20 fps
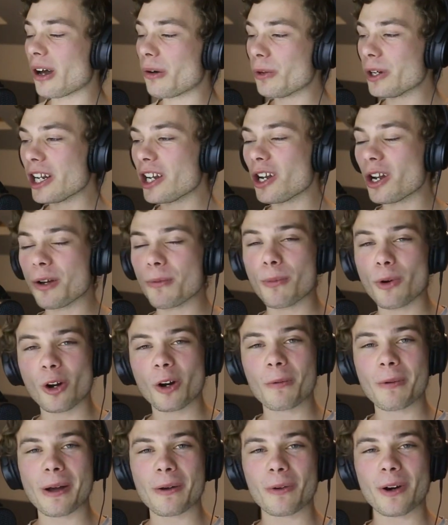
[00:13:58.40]
I want to know more
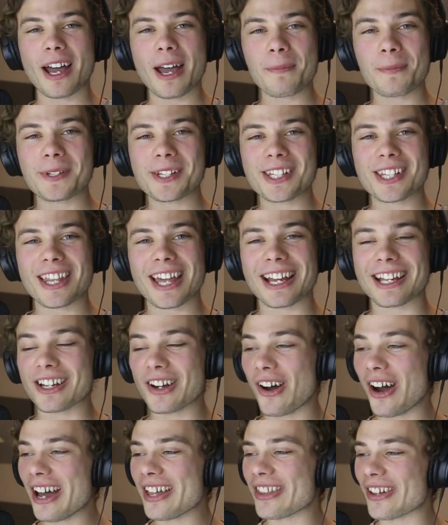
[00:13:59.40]
about what happened to that
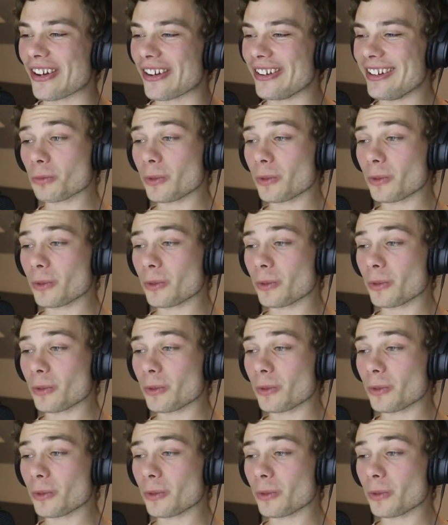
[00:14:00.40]
guy, though.